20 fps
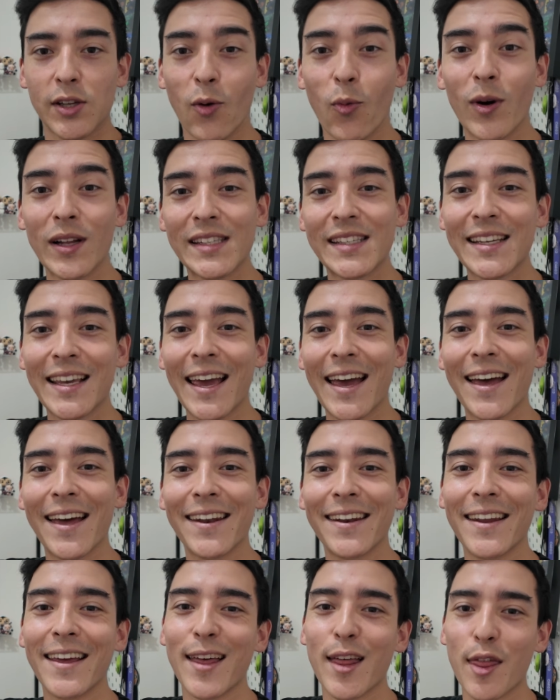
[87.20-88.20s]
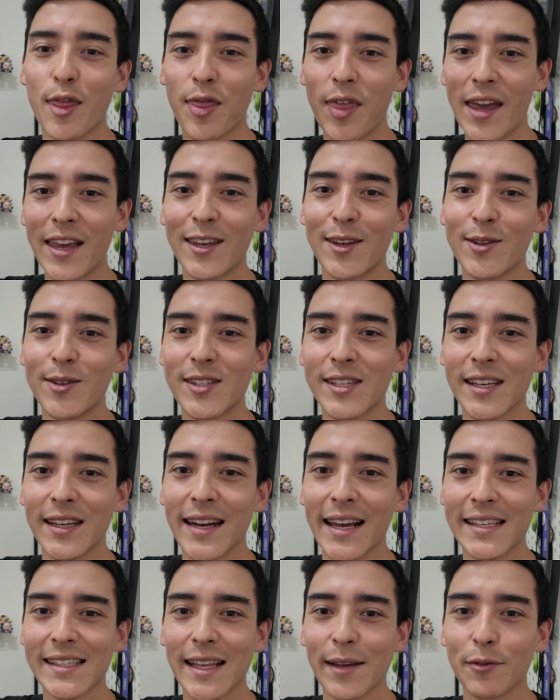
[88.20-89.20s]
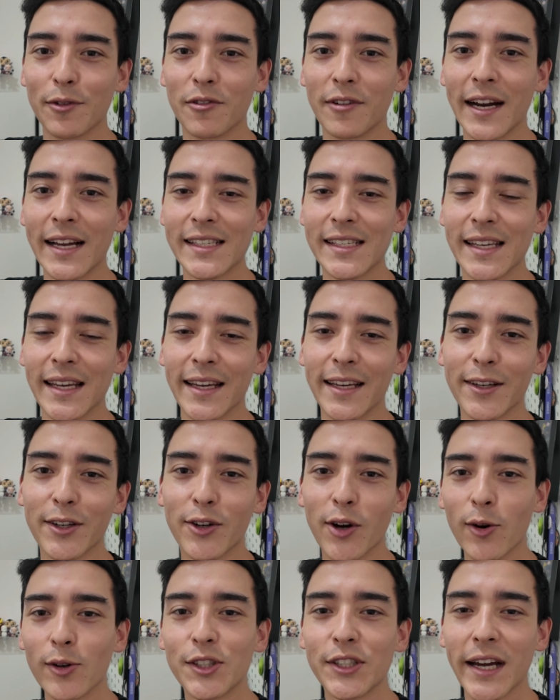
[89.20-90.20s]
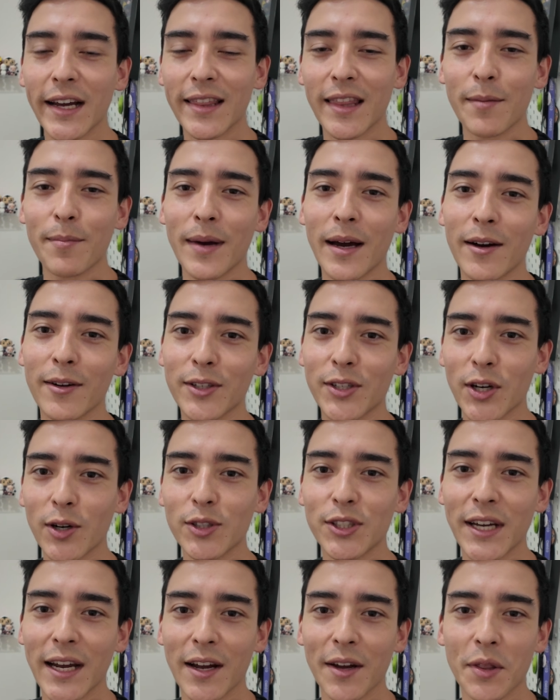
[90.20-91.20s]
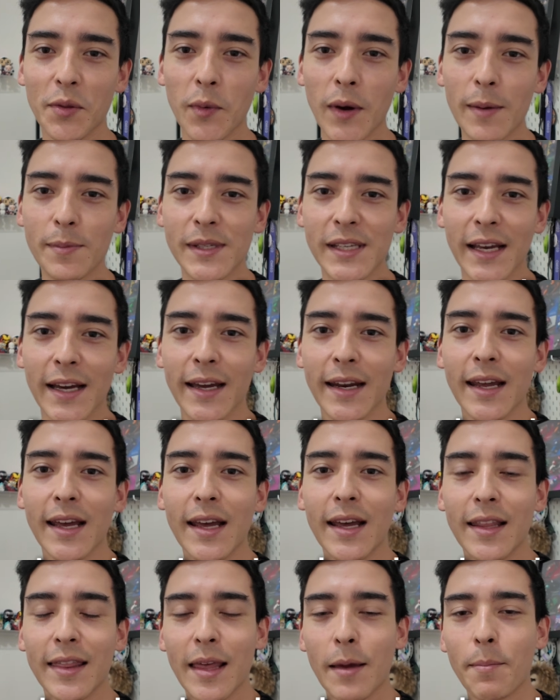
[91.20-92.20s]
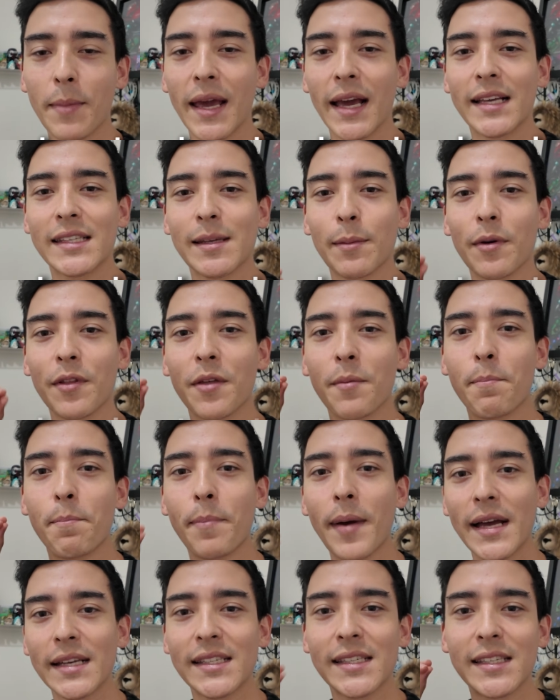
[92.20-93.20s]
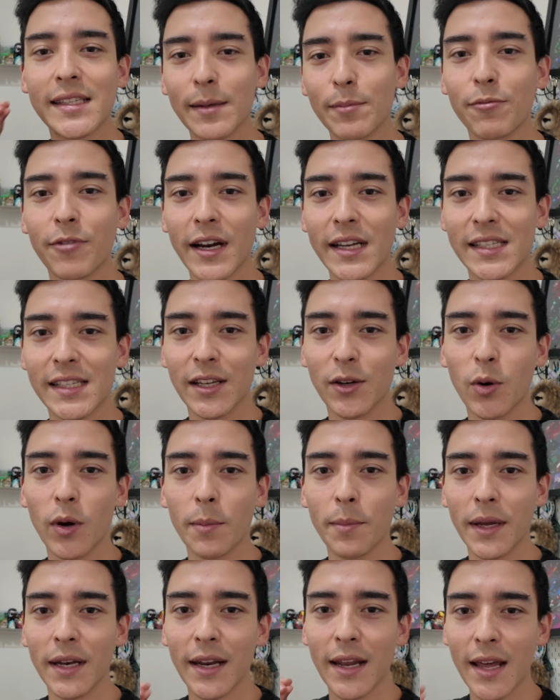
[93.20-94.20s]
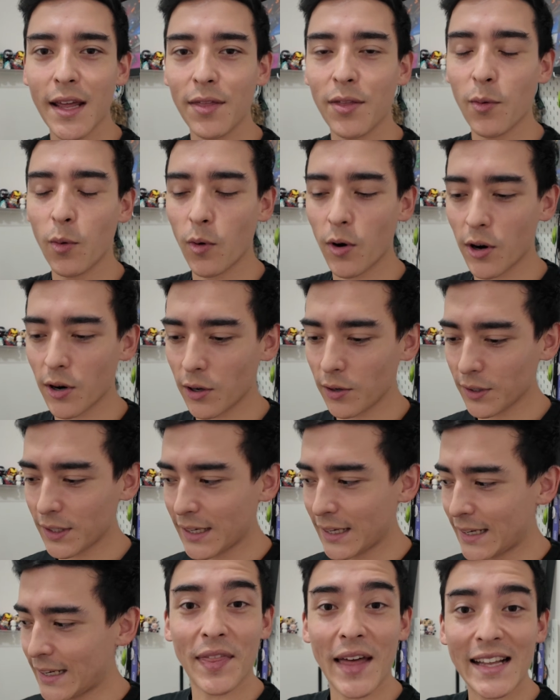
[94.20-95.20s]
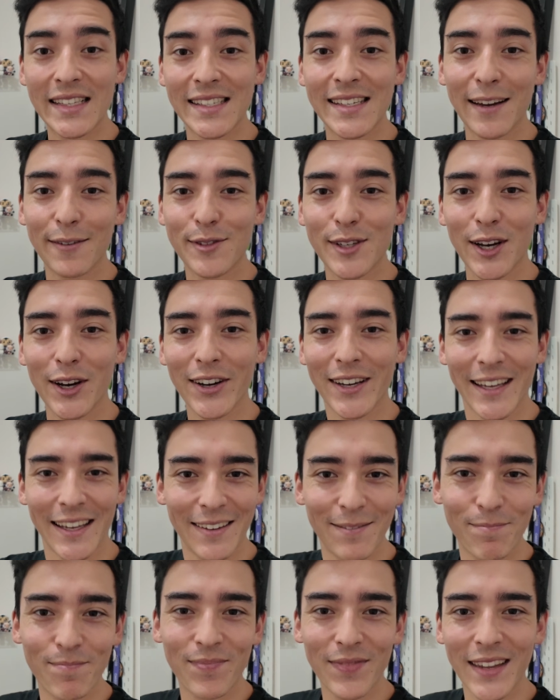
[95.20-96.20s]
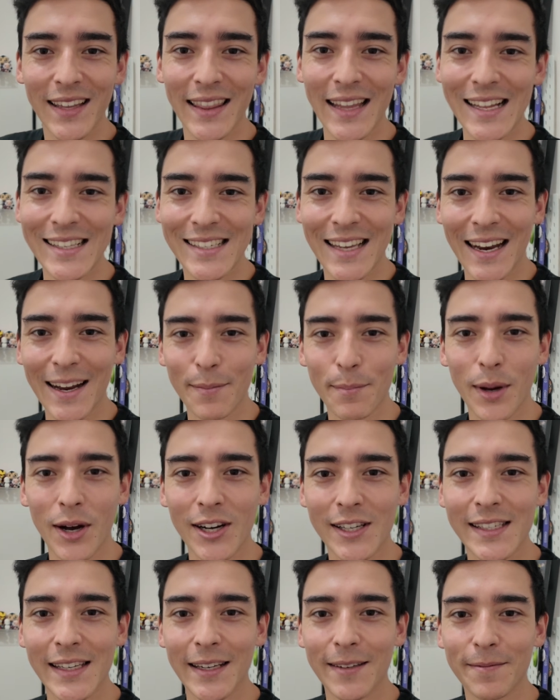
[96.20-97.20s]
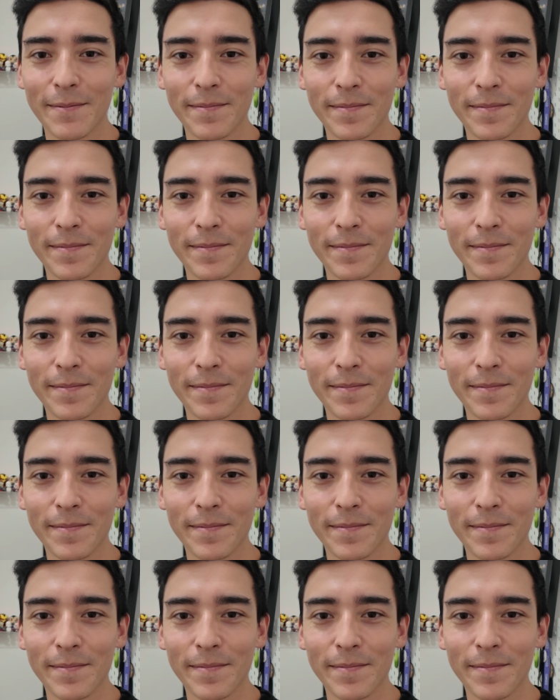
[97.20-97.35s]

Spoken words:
So once again, thank you to Next Level Racing. Go check them out. Go check out the website. They make some of the best sim racing equipment in the world. But that's enough talking. Let's get unboxing.